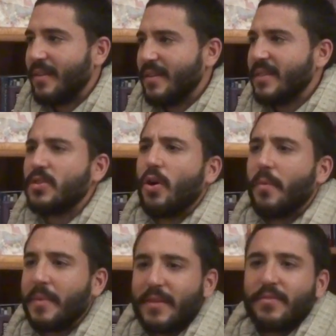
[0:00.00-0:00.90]
There's
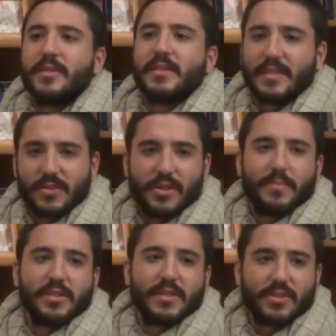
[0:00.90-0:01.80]
so many verses in
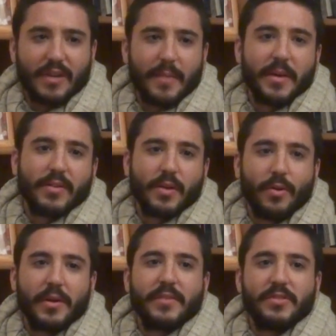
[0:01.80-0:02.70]
scripture describing the
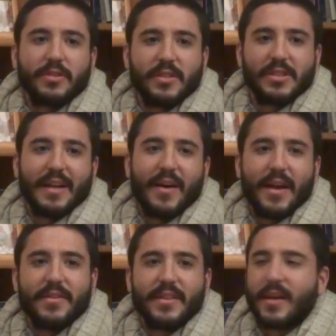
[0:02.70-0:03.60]
glory of Sri Krishna, how
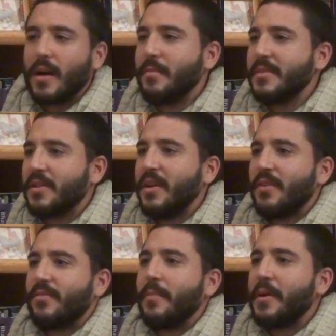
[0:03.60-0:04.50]
everything comes
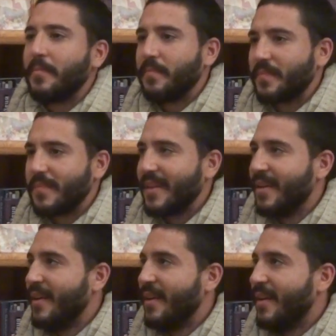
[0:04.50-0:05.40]
from him.
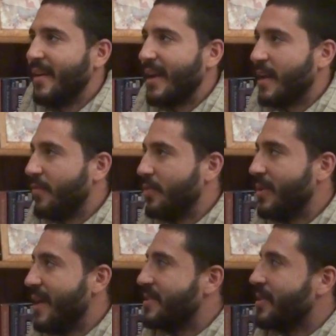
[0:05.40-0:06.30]
Like a few
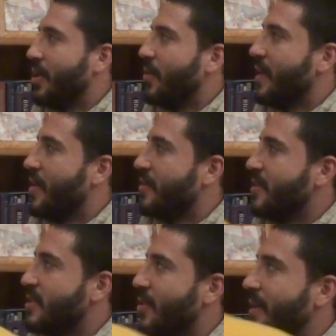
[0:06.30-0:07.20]
days ago, we heard the
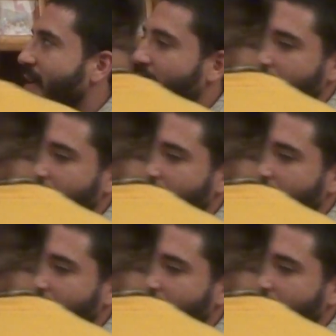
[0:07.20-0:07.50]
story